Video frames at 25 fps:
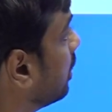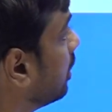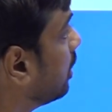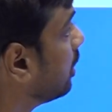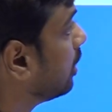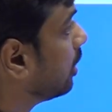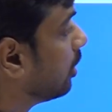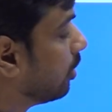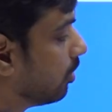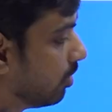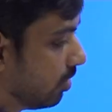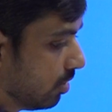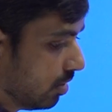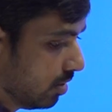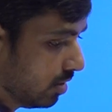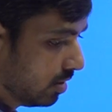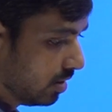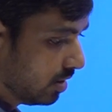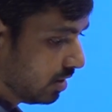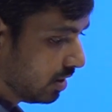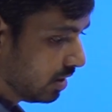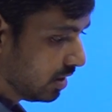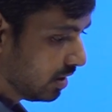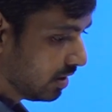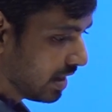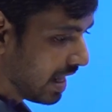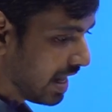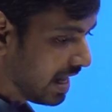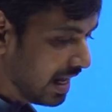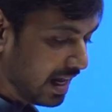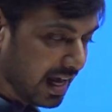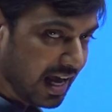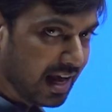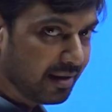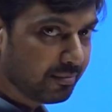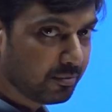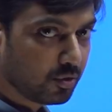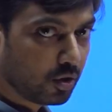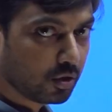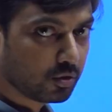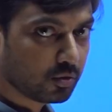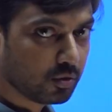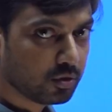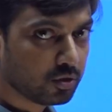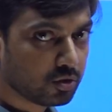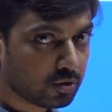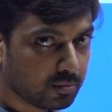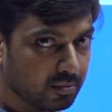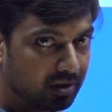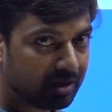Now I'm not
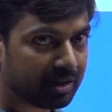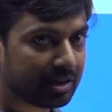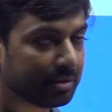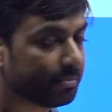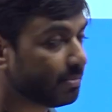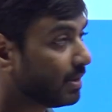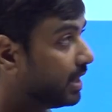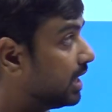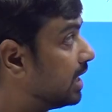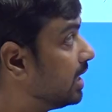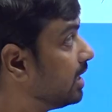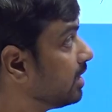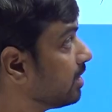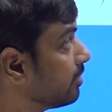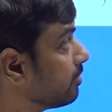going to multiply it.